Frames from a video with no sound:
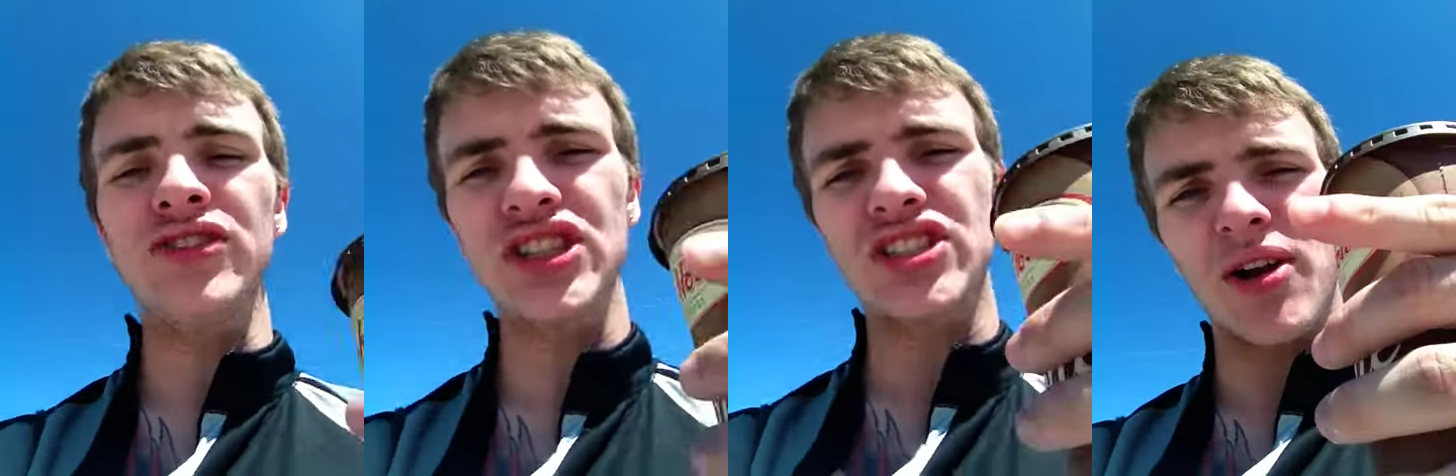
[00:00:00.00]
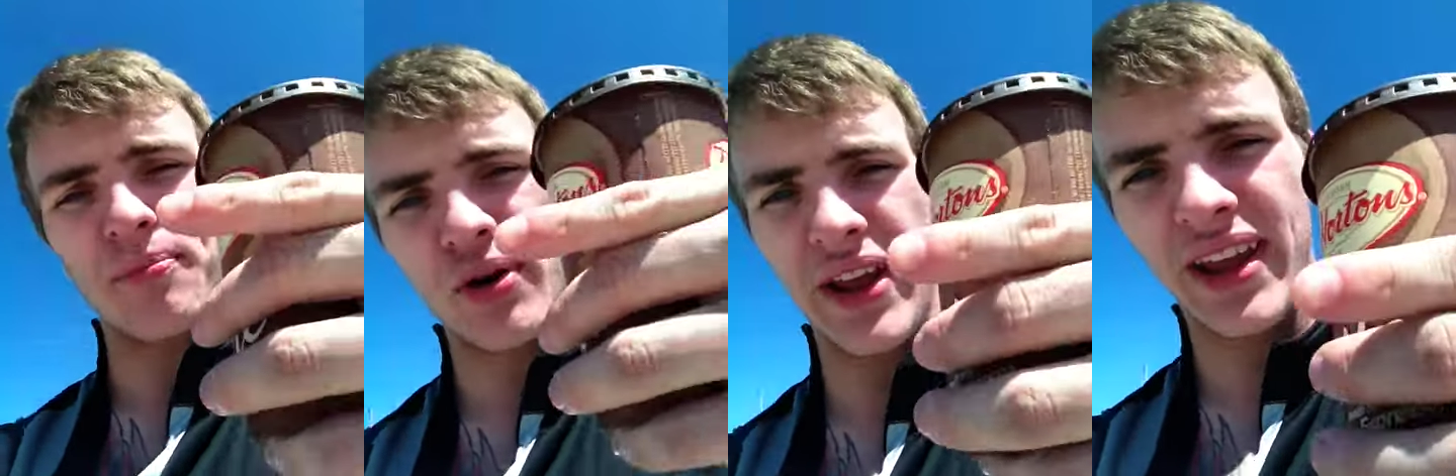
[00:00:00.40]
I'll just start
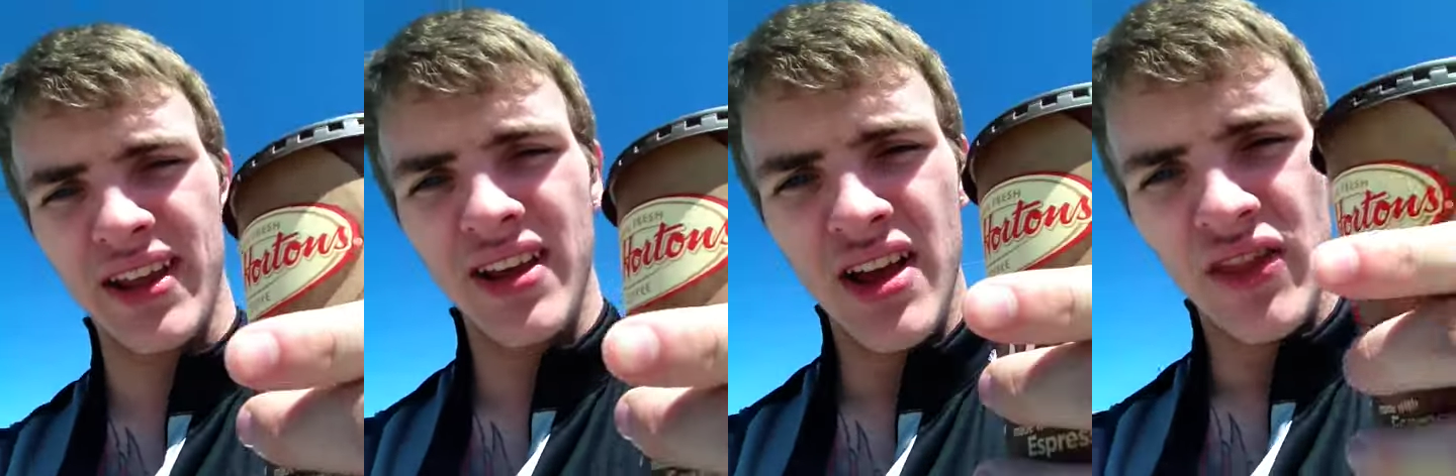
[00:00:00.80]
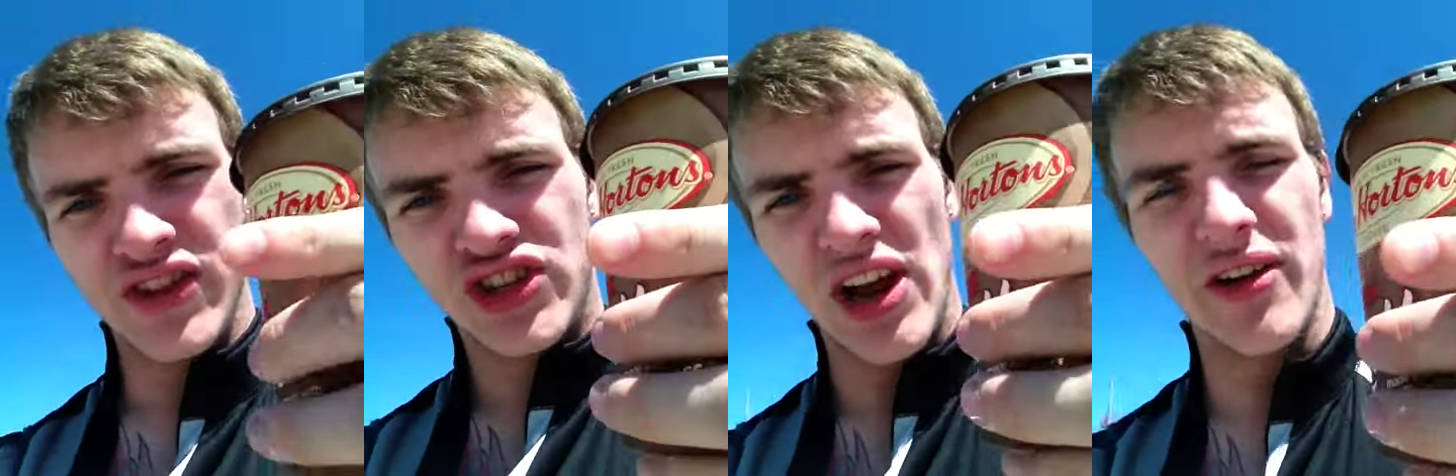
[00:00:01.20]
putting
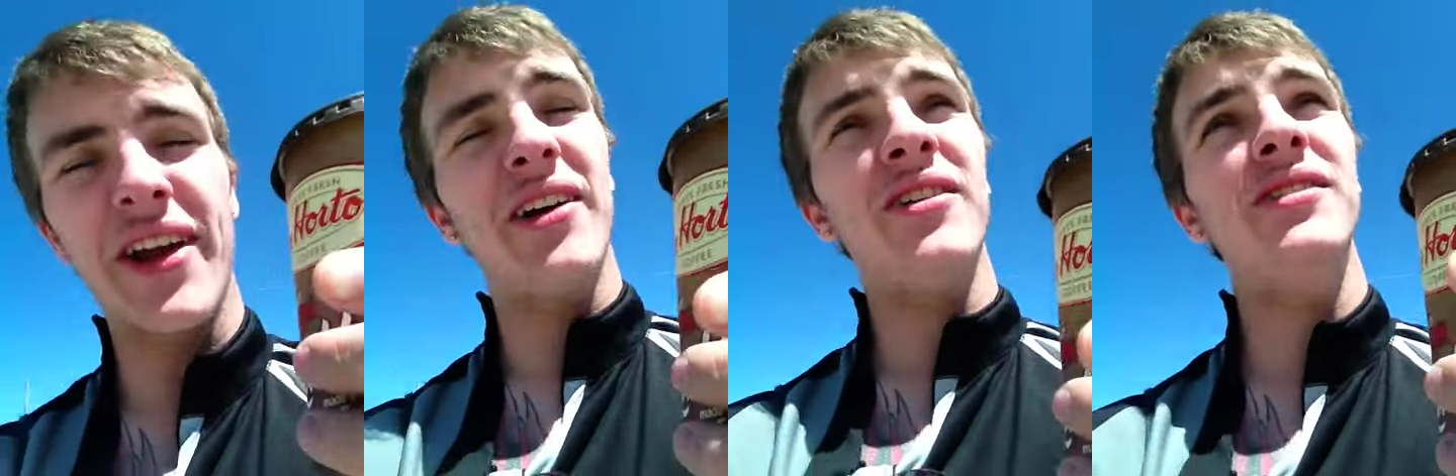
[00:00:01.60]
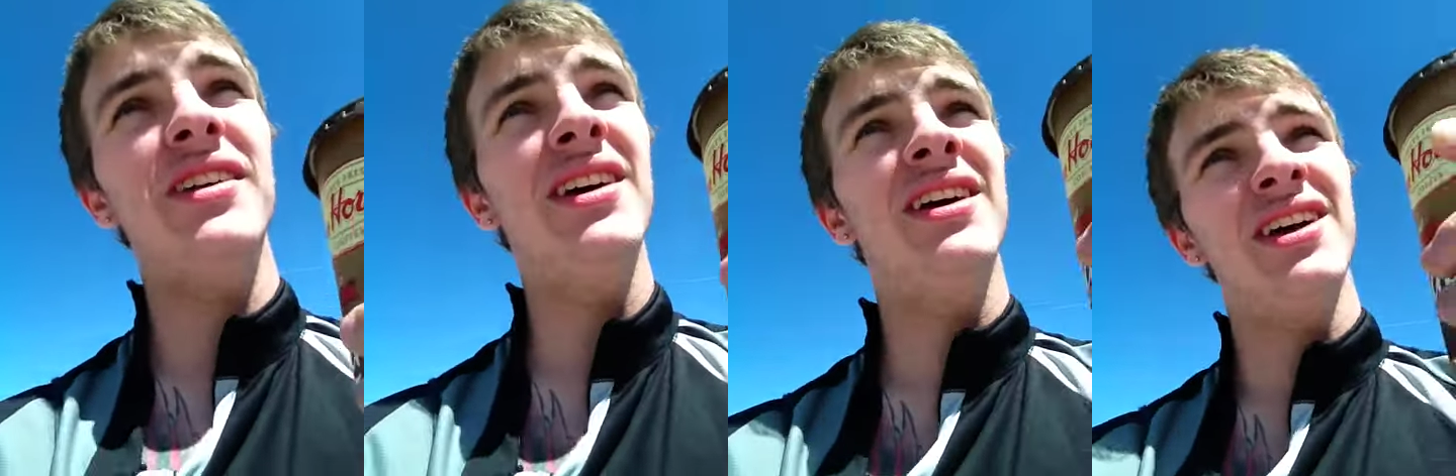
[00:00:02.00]
the shout out
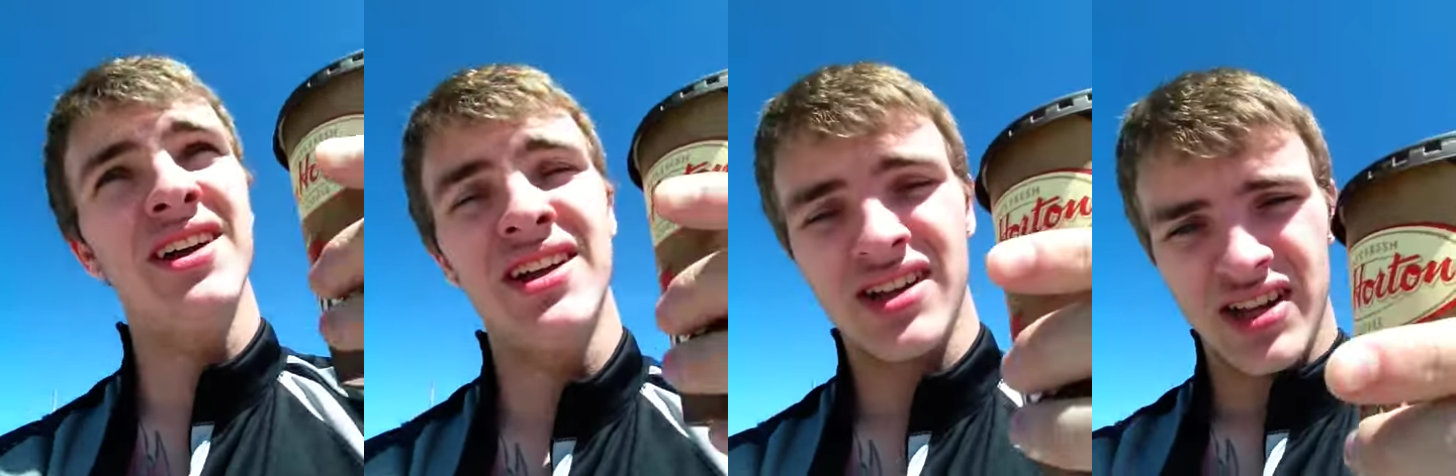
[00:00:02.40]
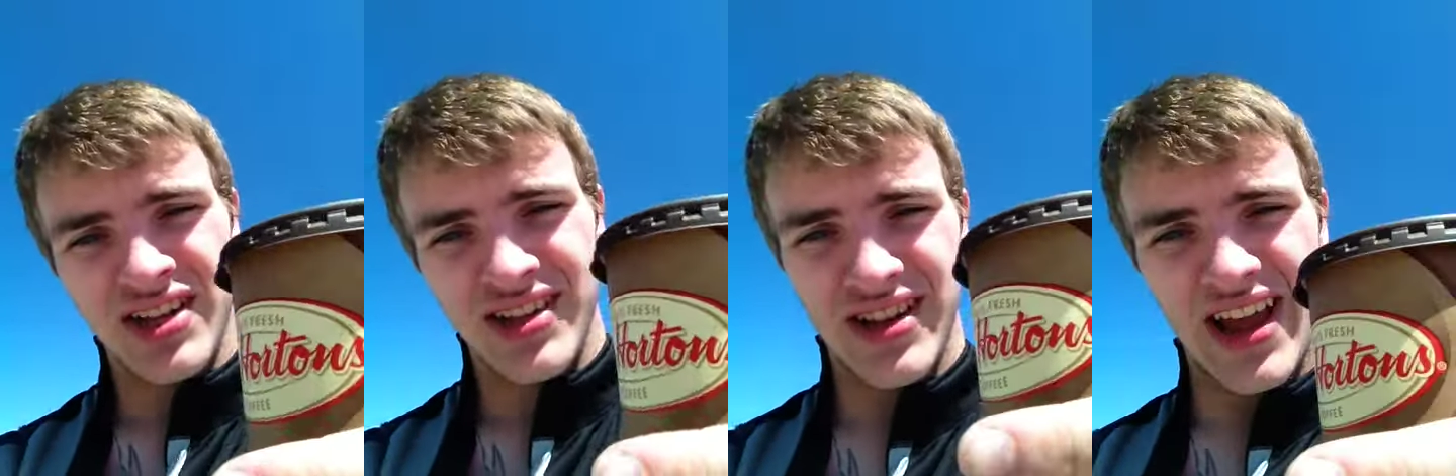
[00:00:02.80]

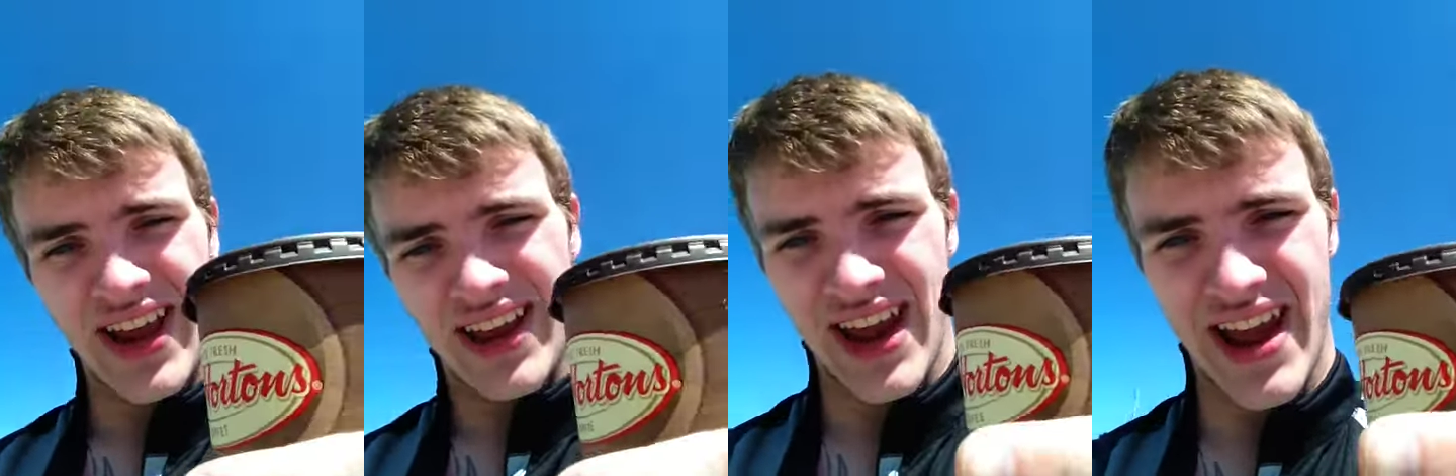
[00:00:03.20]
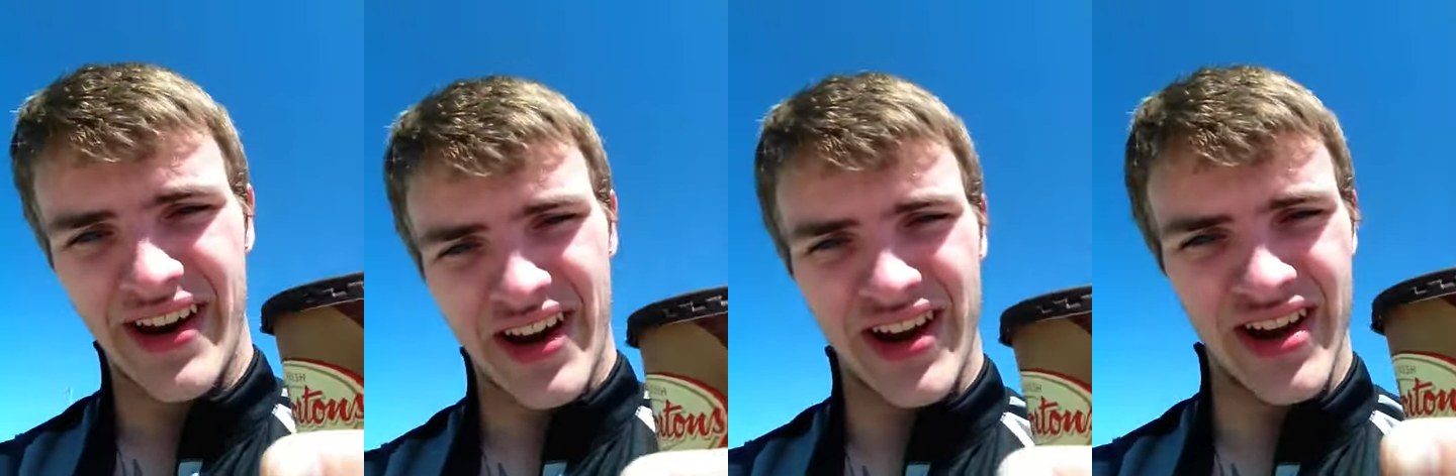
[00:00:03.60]
like
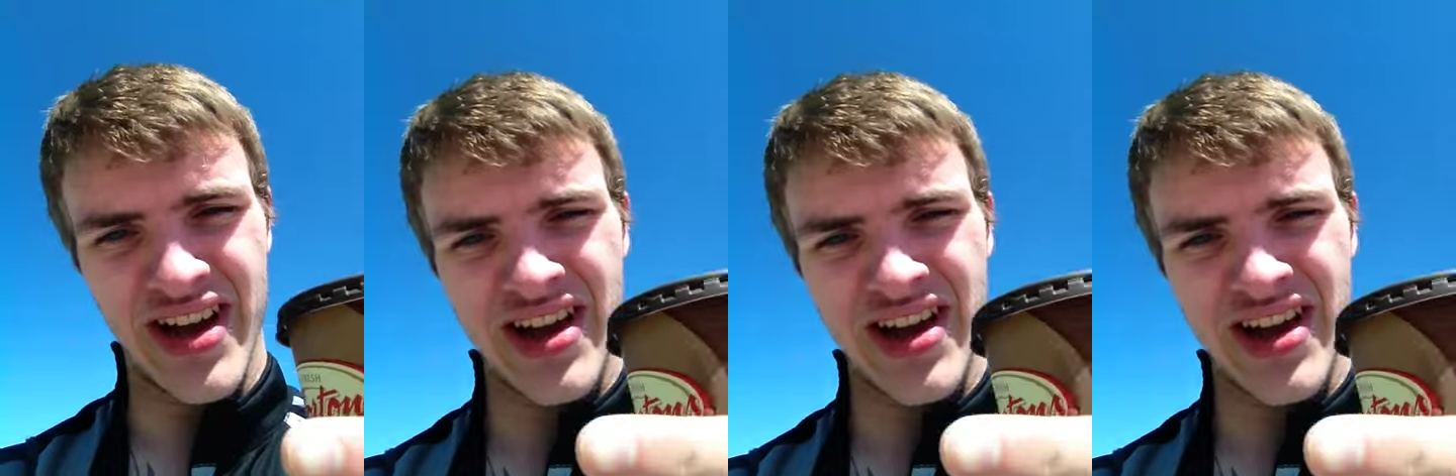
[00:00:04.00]
in a